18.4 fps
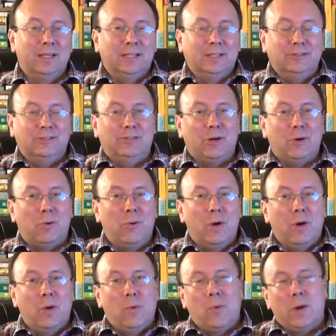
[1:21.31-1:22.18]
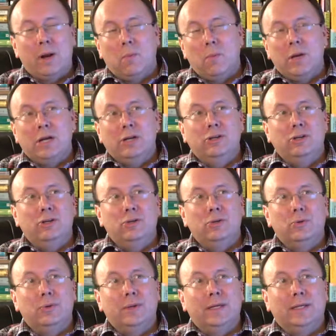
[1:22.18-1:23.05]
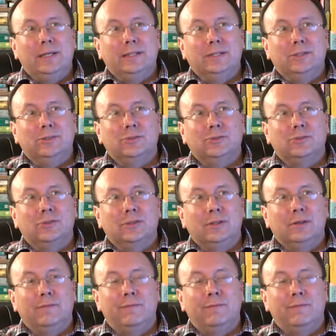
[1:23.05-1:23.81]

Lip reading: So, what I want to do is